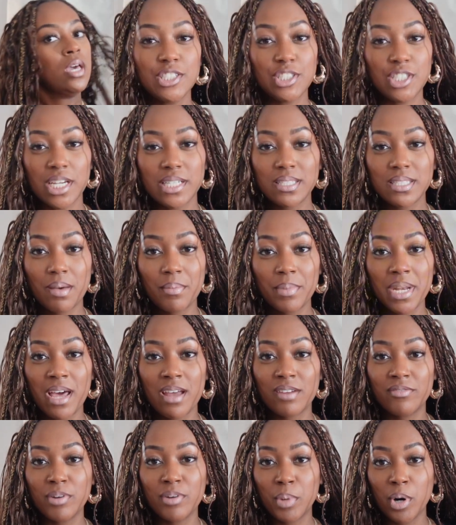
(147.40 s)
Just coming
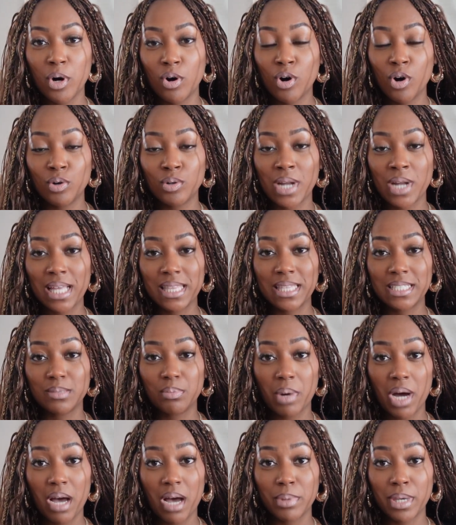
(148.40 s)
out of a boho knotless
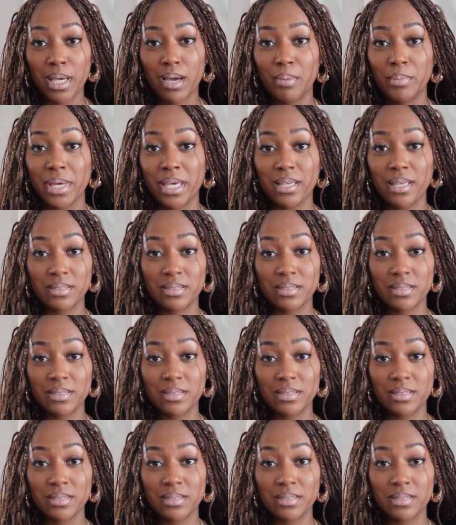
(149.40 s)
bob and coming